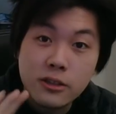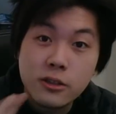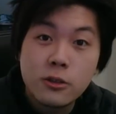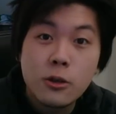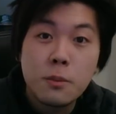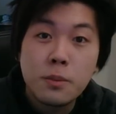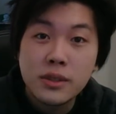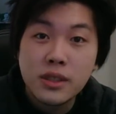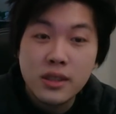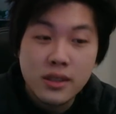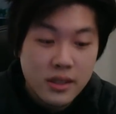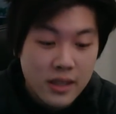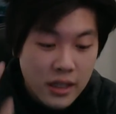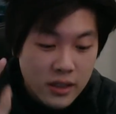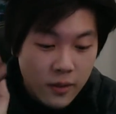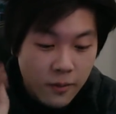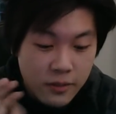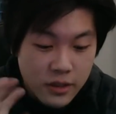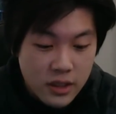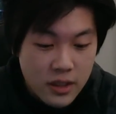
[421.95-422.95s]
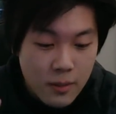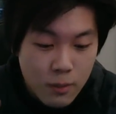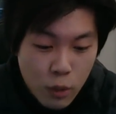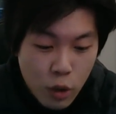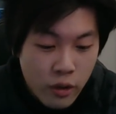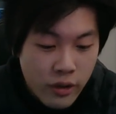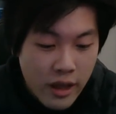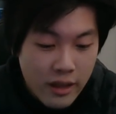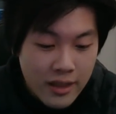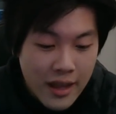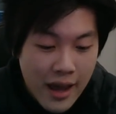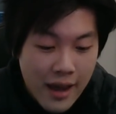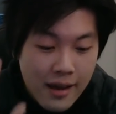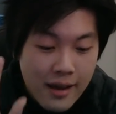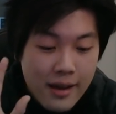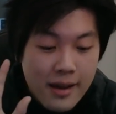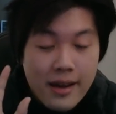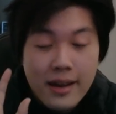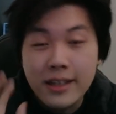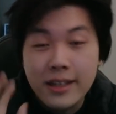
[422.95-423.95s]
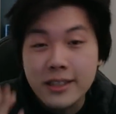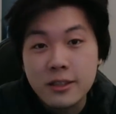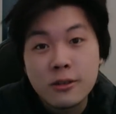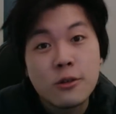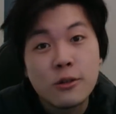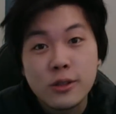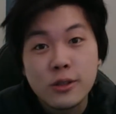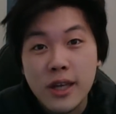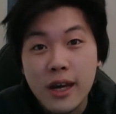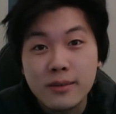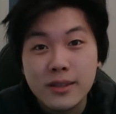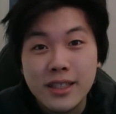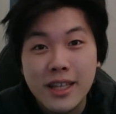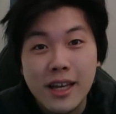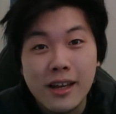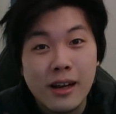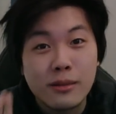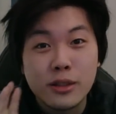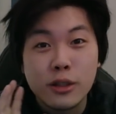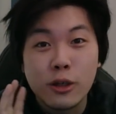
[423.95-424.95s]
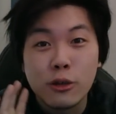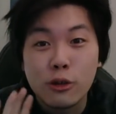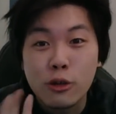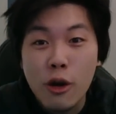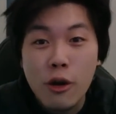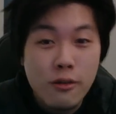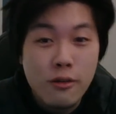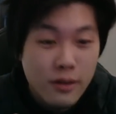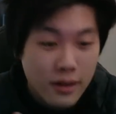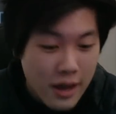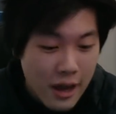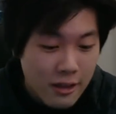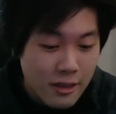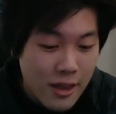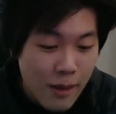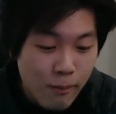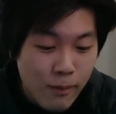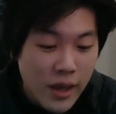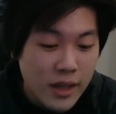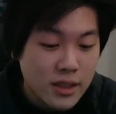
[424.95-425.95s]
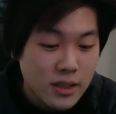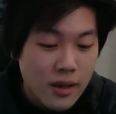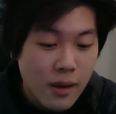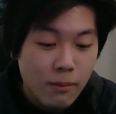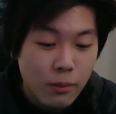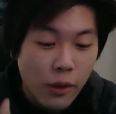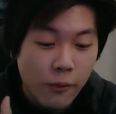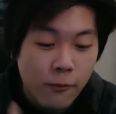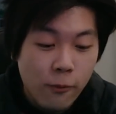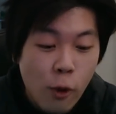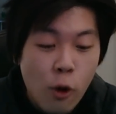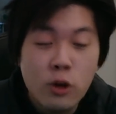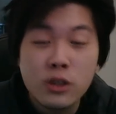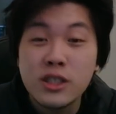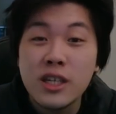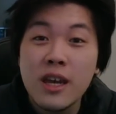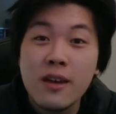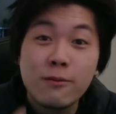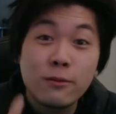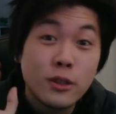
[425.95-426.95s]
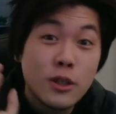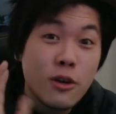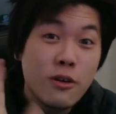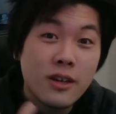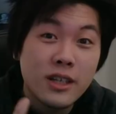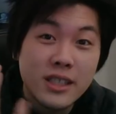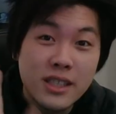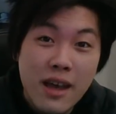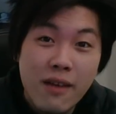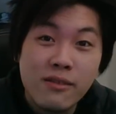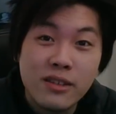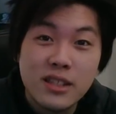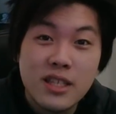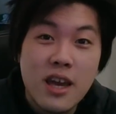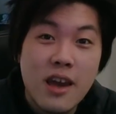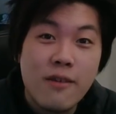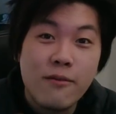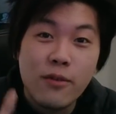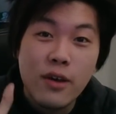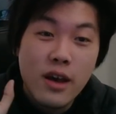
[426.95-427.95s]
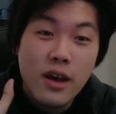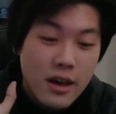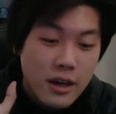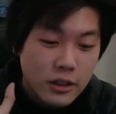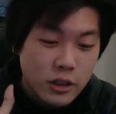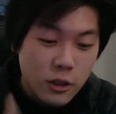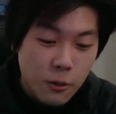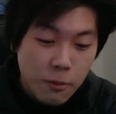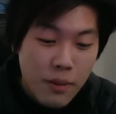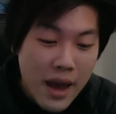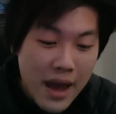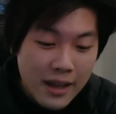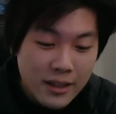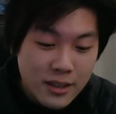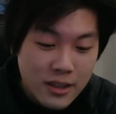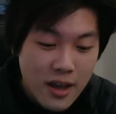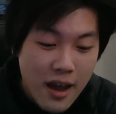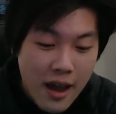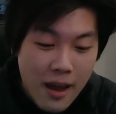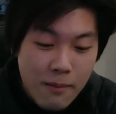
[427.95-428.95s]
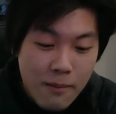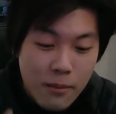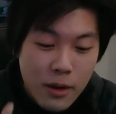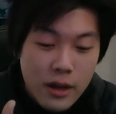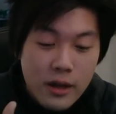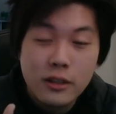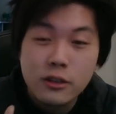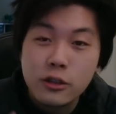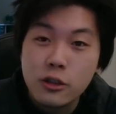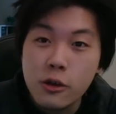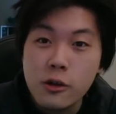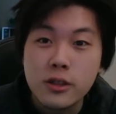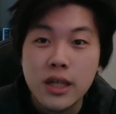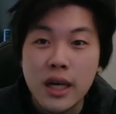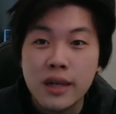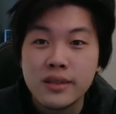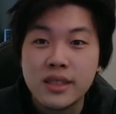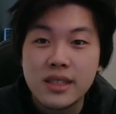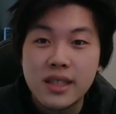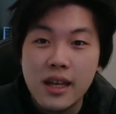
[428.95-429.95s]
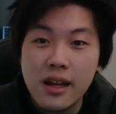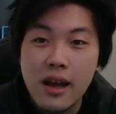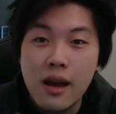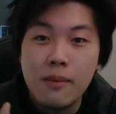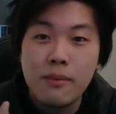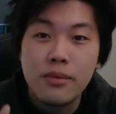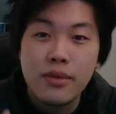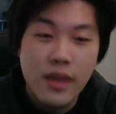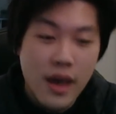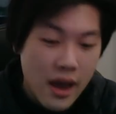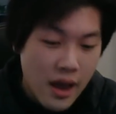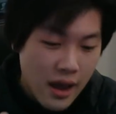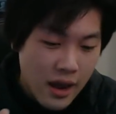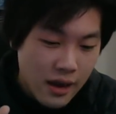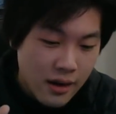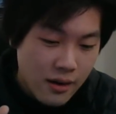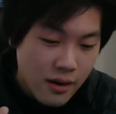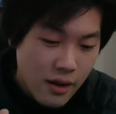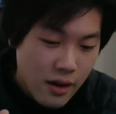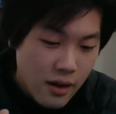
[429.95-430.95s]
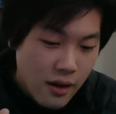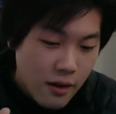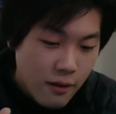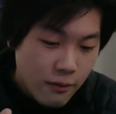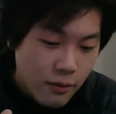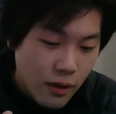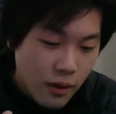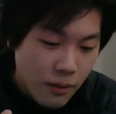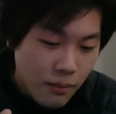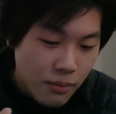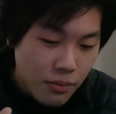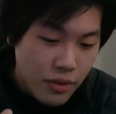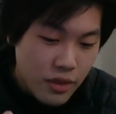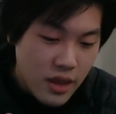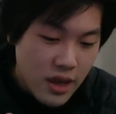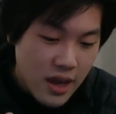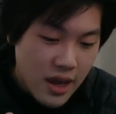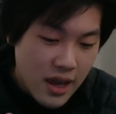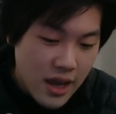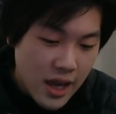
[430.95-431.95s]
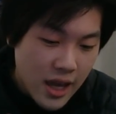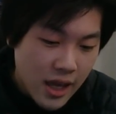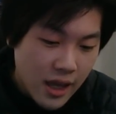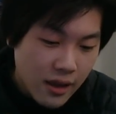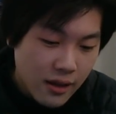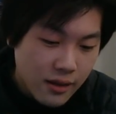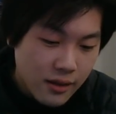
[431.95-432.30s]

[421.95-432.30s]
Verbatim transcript: super success. If you see more than that, is two times skill up. So don't get them mixed up. The 14th to the 17th, Japan time two times skill up. Then from the